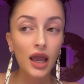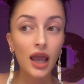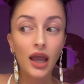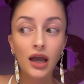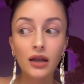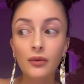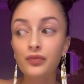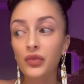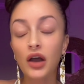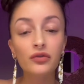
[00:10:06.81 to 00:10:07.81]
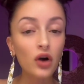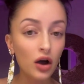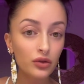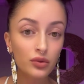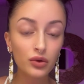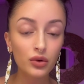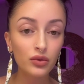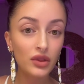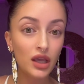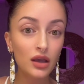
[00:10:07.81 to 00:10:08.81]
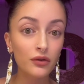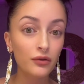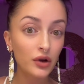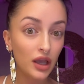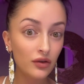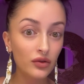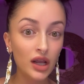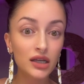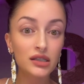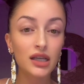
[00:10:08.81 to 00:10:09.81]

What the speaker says: And I've gone through the forgiveness,